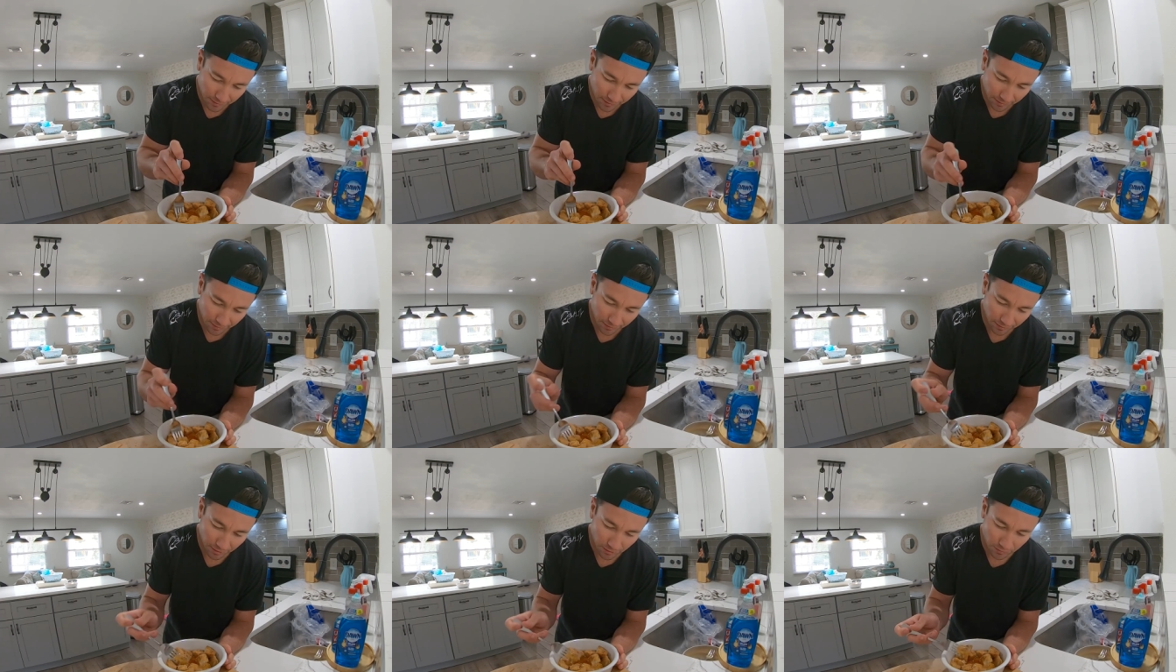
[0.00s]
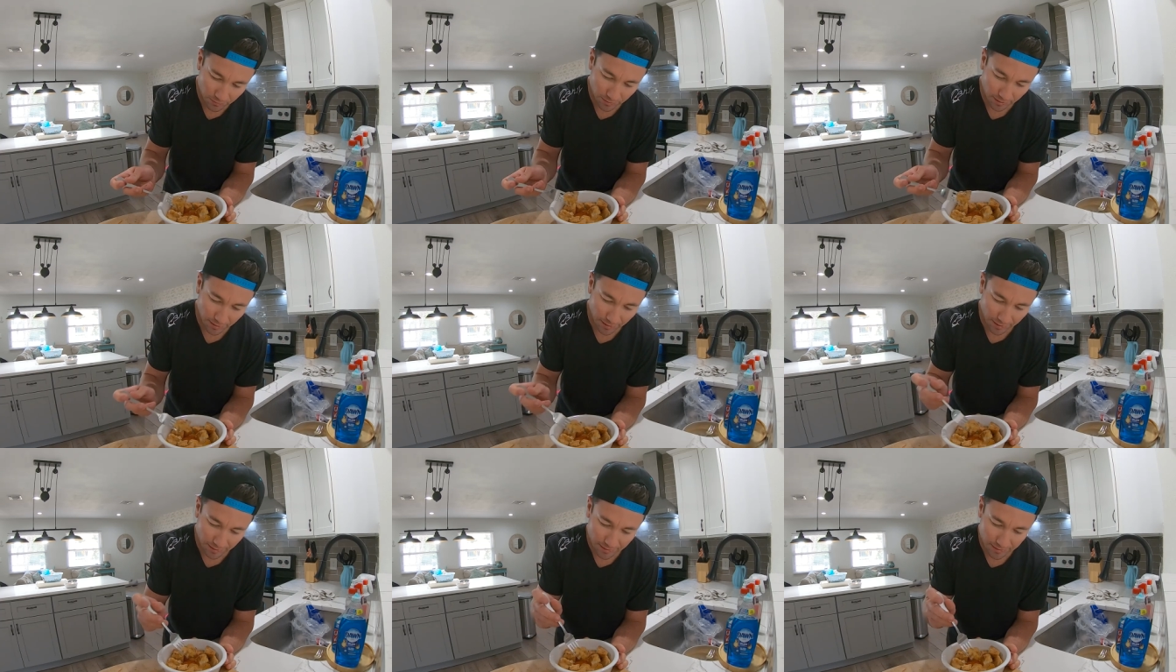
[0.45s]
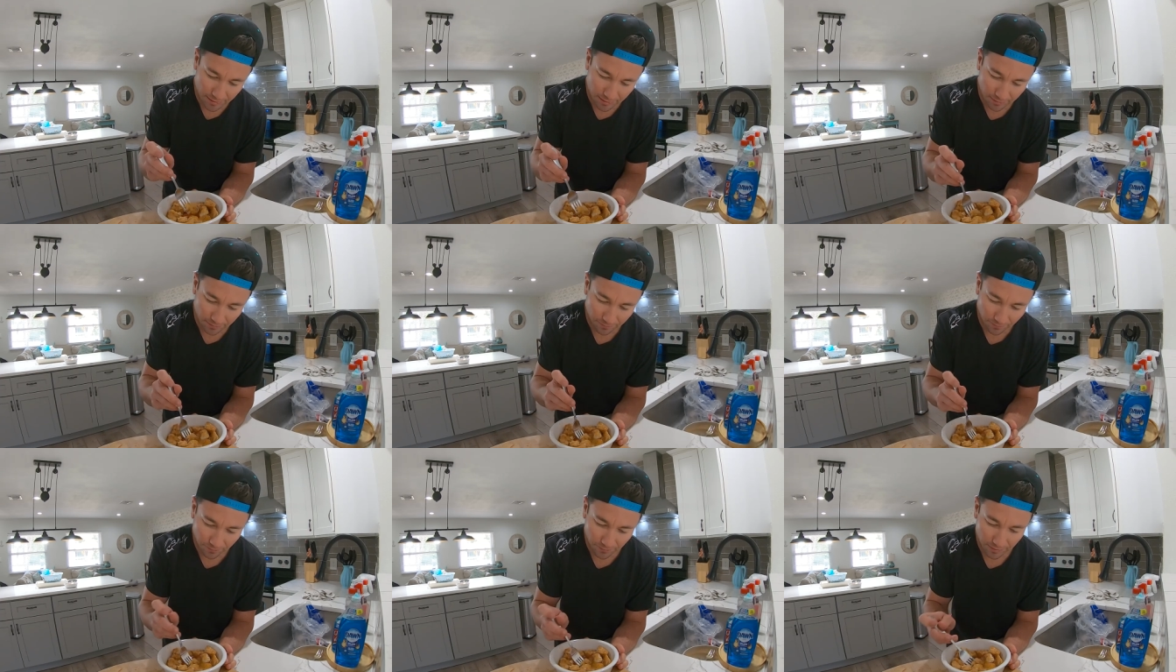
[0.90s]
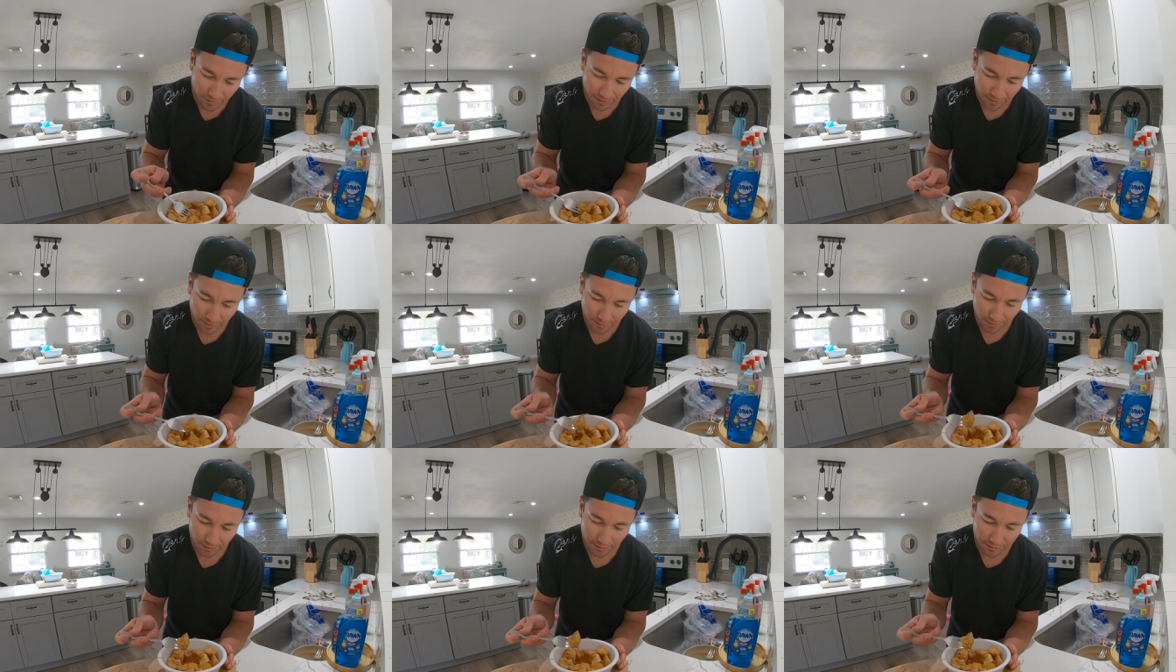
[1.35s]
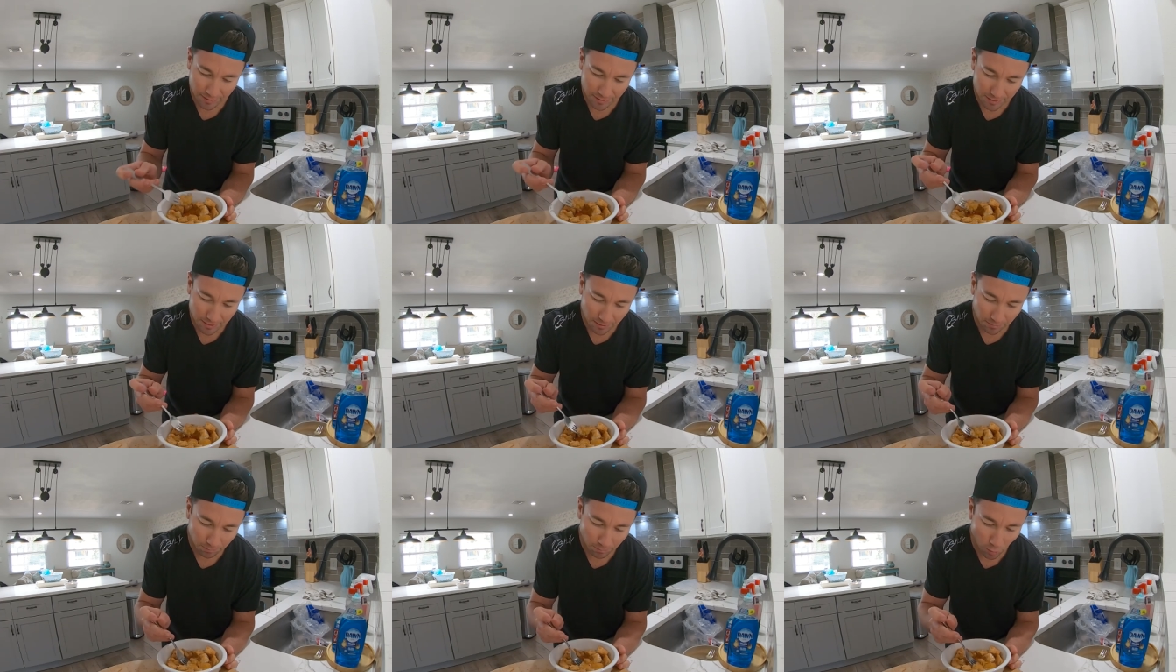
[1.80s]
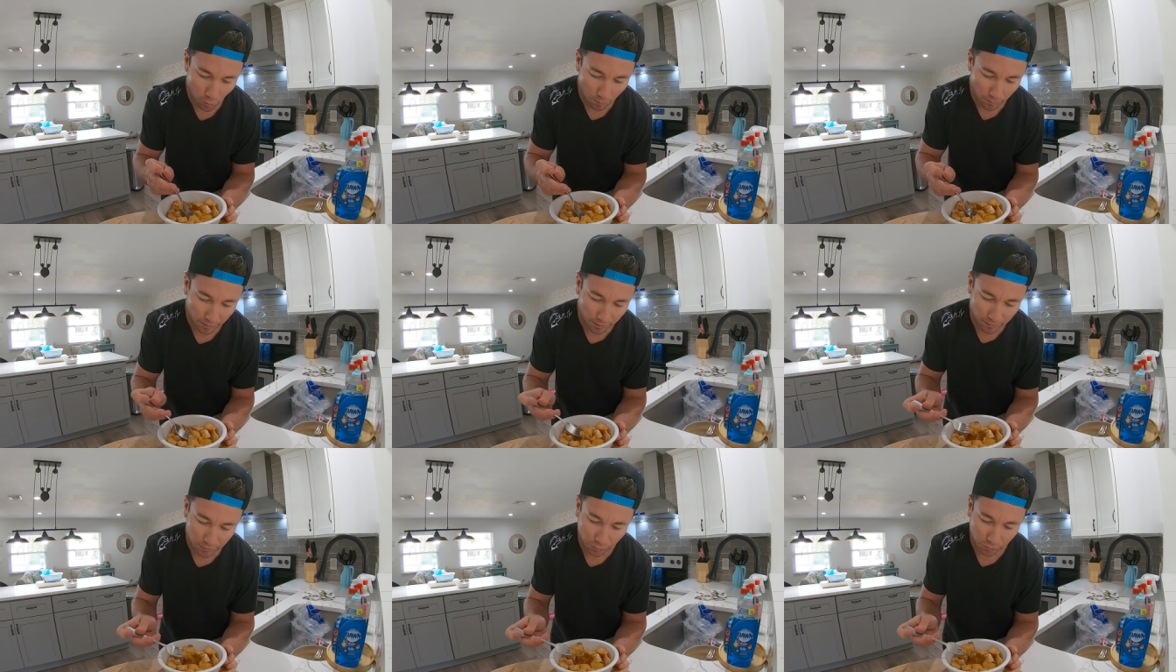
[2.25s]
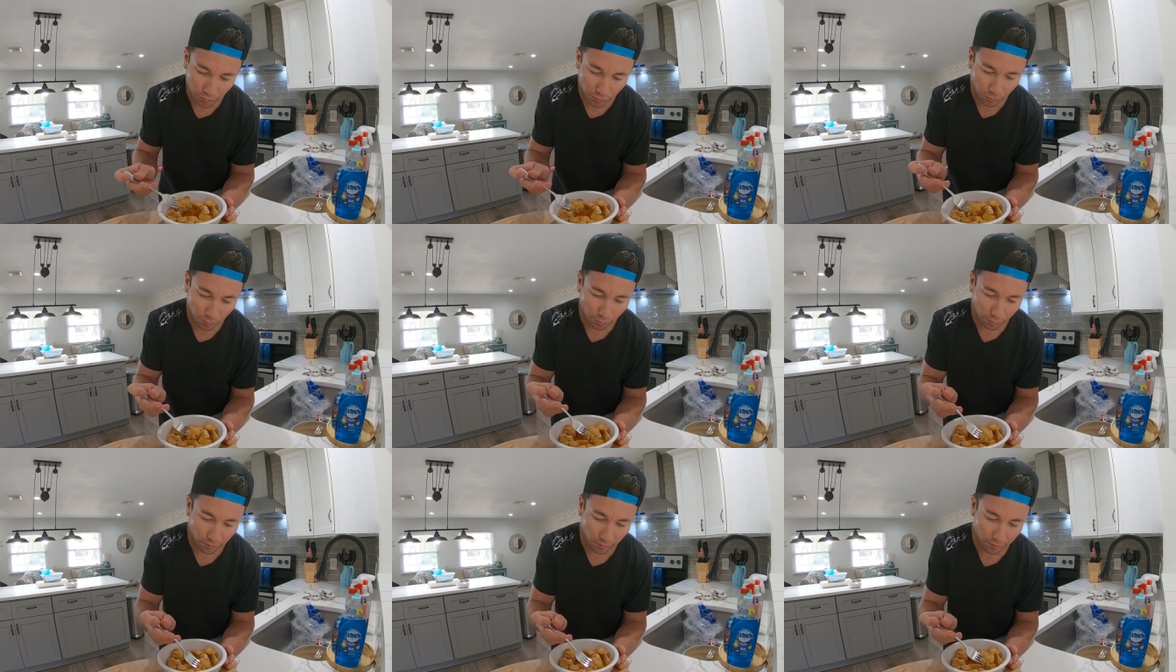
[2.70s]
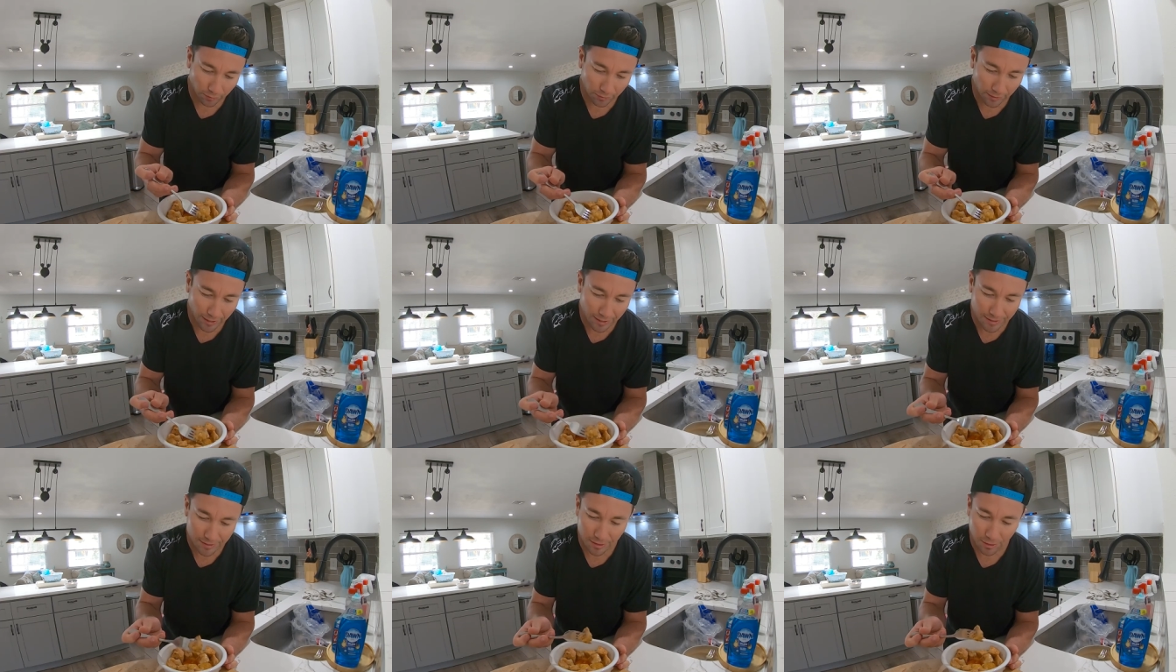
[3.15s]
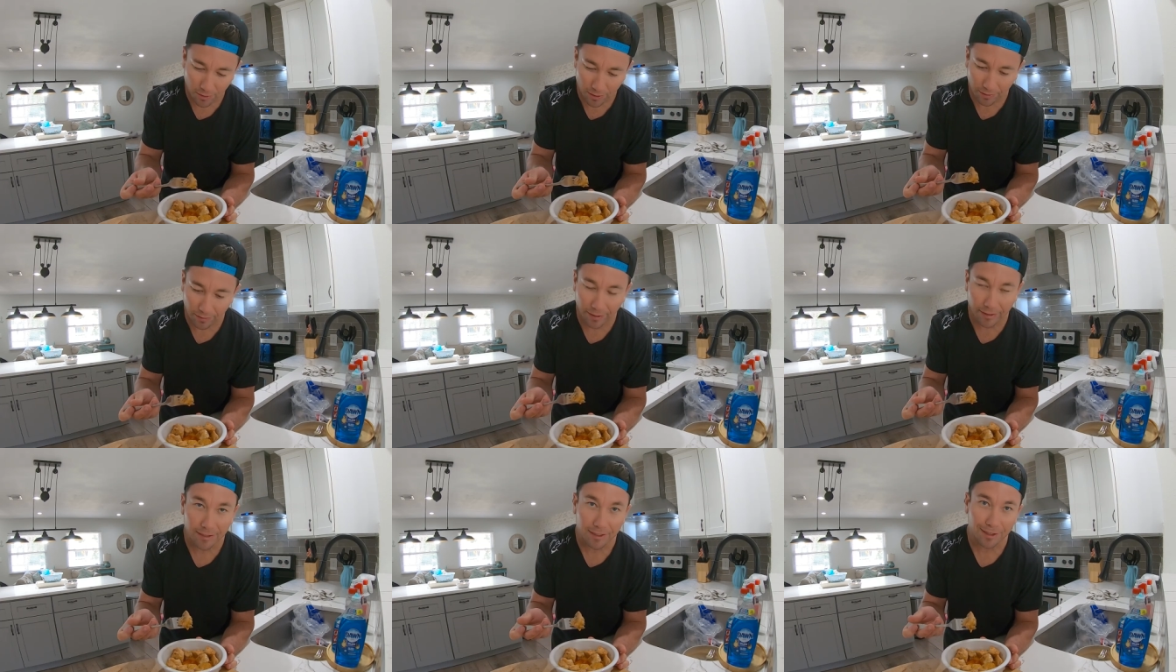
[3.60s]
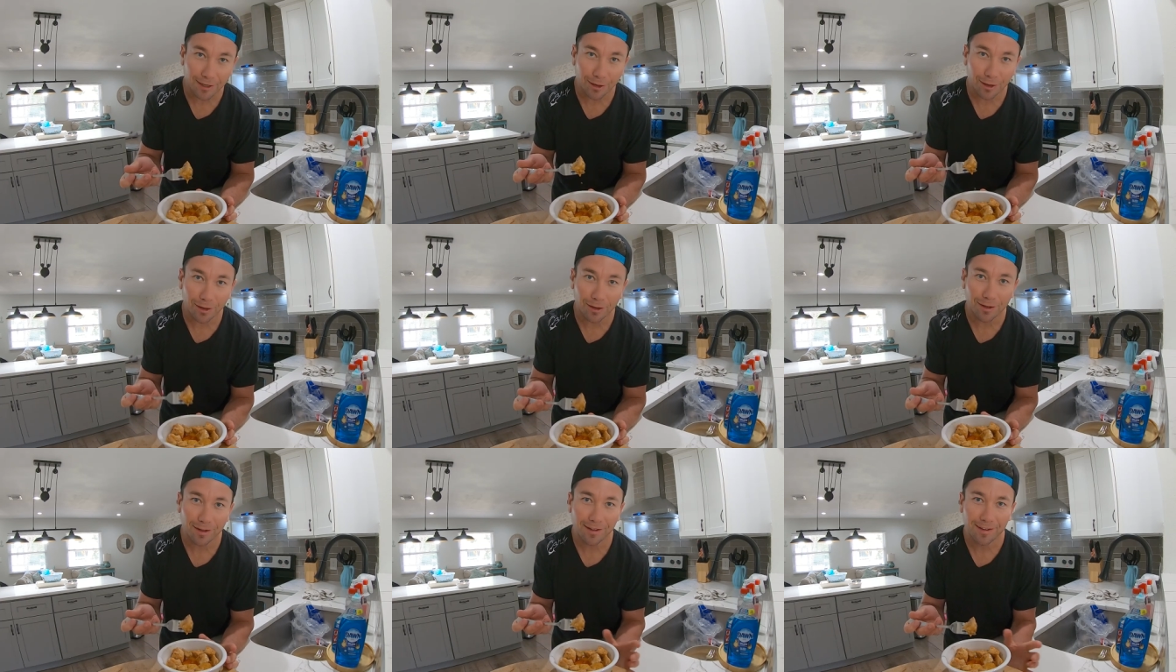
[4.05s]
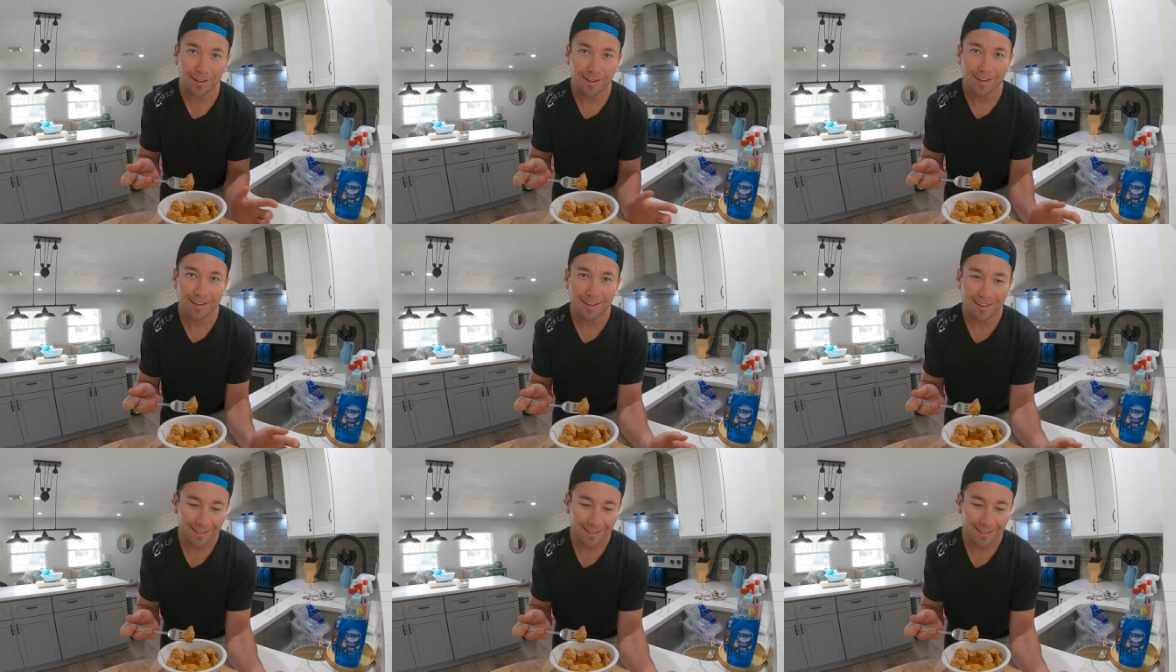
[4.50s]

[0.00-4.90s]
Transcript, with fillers: Here it goes, guys. This is the moment of truth. You guys know I like to call,